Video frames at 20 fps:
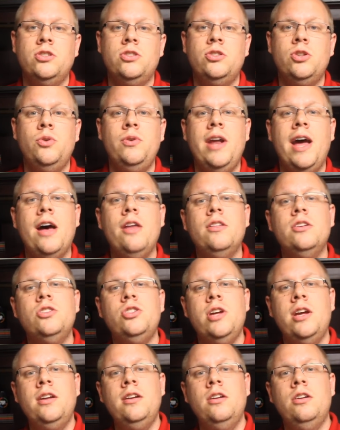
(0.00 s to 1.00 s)
And so now the
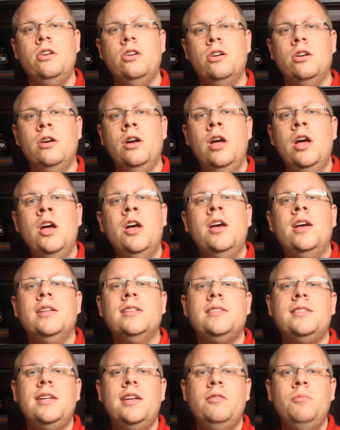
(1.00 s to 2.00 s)
janitor,
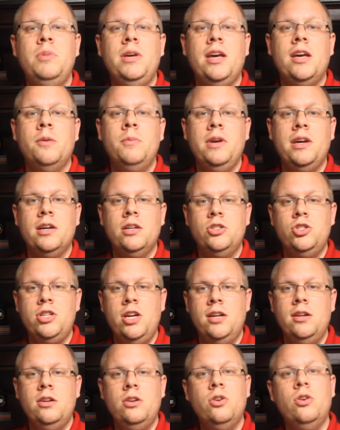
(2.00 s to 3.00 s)
instead of becoming a
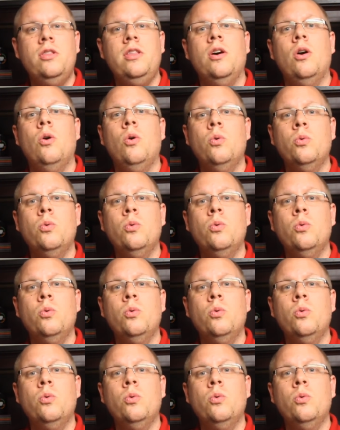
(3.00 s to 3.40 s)
janitor that